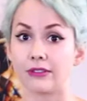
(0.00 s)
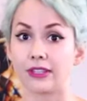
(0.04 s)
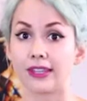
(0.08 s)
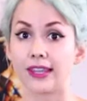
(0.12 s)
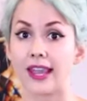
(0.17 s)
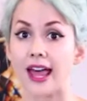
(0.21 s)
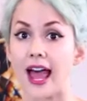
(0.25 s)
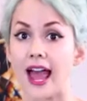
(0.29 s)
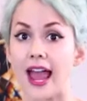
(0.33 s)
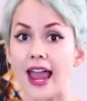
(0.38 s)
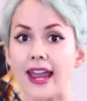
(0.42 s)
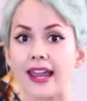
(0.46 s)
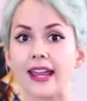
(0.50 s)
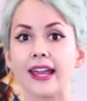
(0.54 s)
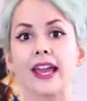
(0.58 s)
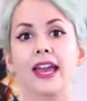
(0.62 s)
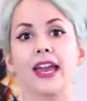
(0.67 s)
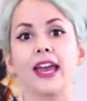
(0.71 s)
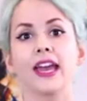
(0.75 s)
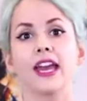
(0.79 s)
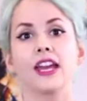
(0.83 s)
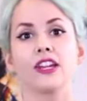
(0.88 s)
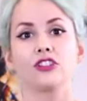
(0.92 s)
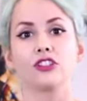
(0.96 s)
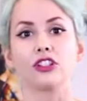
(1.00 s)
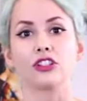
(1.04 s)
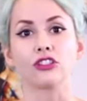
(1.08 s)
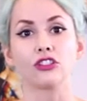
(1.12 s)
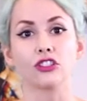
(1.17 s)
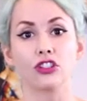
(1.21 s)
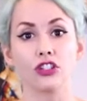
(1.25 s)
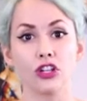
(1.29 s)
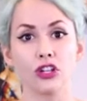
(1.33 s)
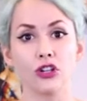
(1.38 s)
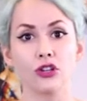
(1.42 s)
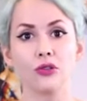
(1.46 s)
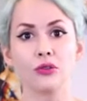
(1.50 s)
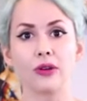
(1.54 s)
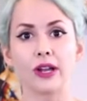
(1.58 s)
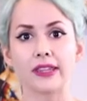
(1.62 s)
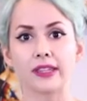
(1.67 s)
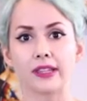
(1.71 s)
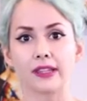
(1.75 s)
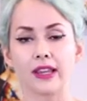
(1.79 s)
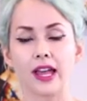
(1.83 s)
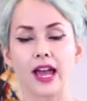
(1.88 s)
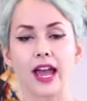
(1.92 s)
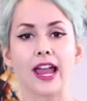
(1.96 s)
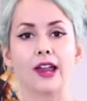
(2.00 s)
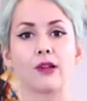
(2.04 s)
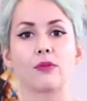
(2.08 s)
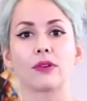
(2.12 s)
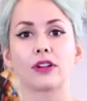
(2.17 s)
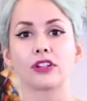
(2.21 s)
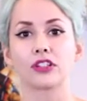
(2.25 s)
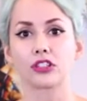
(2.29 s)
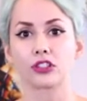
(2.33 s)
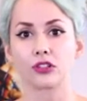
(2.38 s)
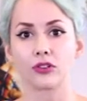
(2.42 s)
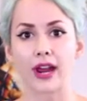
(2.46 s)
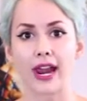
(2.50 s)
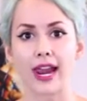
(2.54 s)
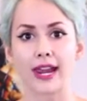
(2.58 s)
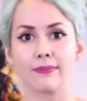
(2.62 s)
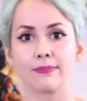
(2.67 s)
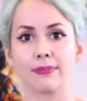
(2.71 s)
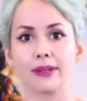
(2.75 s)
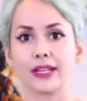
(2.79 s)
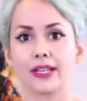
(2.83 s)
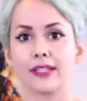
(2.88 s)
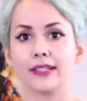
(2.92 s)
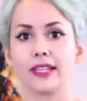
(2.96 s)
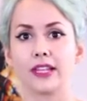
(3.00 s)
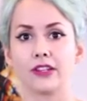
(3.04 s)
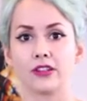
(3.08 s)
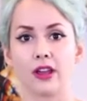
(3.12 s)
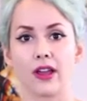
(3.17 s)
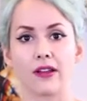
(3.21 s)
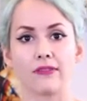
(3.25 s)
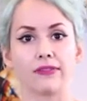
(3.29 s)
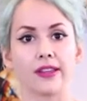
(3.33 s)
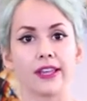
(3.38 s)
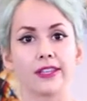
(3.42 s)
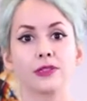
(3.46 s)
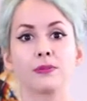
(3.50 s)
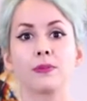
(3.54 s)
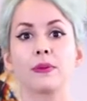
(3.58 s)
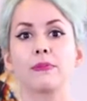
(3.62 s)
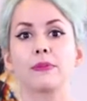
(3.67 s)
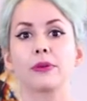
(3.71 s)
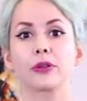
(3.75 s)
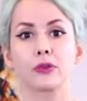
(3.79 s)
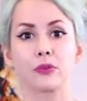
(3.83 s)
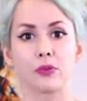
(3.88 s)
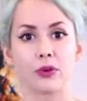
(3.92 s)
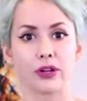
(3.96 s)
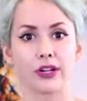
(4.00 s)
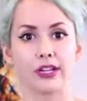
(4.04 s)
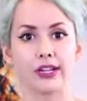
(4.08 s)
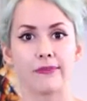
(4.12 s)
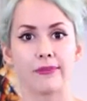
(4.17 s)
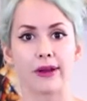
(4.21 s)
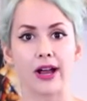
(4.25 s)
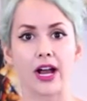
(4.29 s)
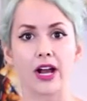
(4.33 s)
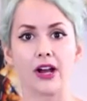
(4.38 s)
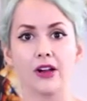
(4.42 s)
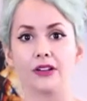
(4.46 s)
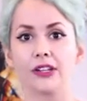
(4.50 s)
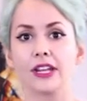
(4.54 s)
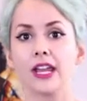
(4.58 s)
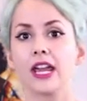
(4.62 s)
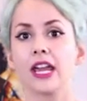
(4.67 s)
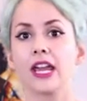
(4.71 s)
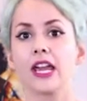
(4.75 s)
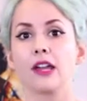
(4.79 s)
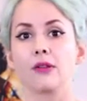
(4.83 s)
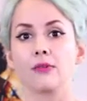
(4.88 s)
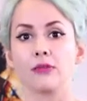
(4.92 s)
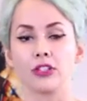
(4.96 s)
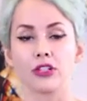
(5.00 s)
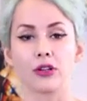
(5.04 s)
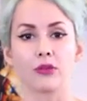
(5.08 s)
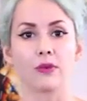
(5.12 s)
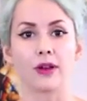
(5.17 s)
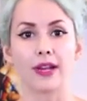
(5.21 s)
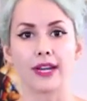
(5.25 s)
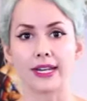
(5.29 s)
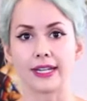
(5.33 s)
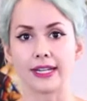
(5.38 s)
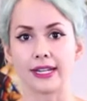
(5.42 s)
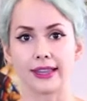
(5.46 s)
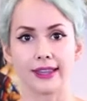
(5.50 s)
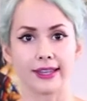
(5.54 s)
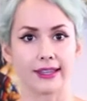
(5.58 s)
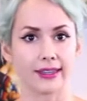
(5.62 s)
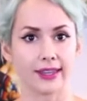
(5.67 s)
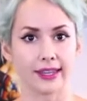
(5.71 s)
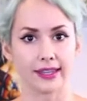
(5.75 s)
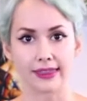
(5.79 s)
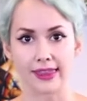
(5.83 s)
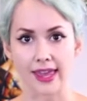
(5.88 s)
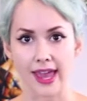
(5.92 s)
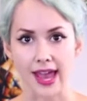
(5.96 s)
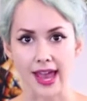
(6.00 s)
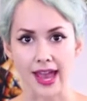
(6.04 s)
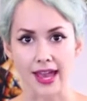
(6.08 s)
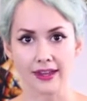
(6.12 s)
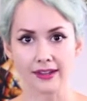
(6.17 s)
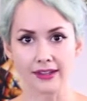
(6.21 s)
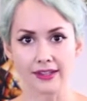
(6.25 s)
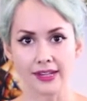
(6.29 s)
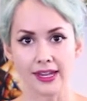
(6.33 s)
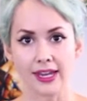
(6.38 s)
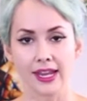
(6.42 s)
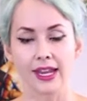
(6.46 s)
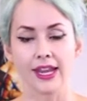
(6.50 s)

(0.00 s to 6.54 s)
with lye. Just you and the lye works great because then you have less people to worry about, and we don't want anything like that.